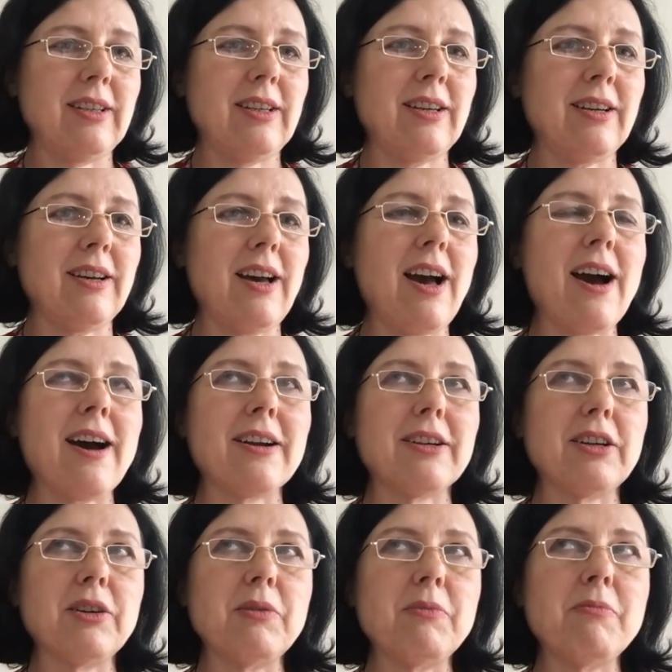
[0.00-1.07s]

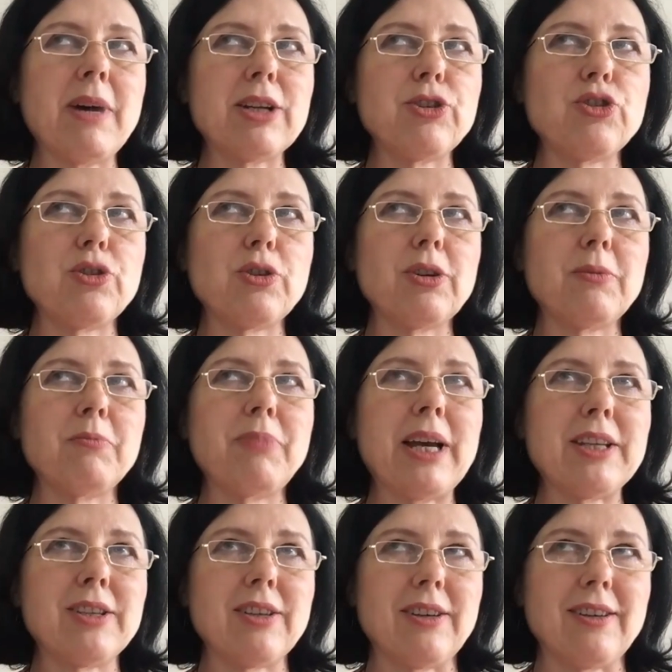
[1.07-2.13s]
are much
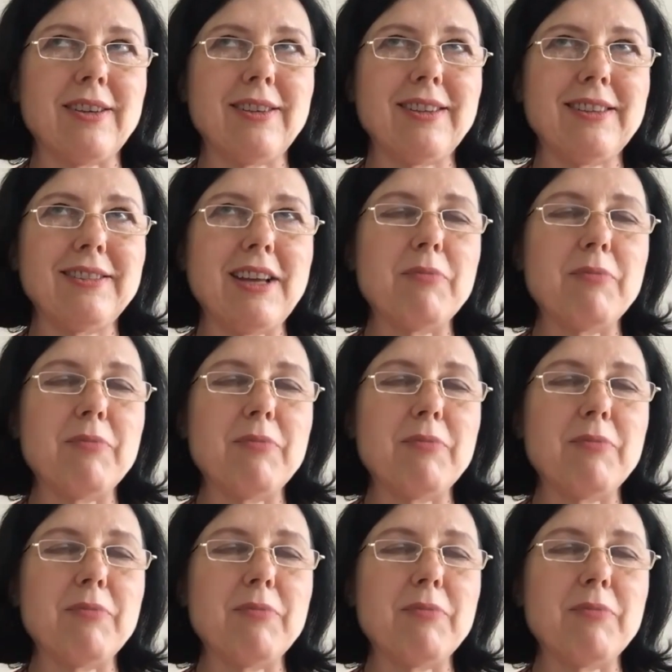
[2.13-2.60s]
better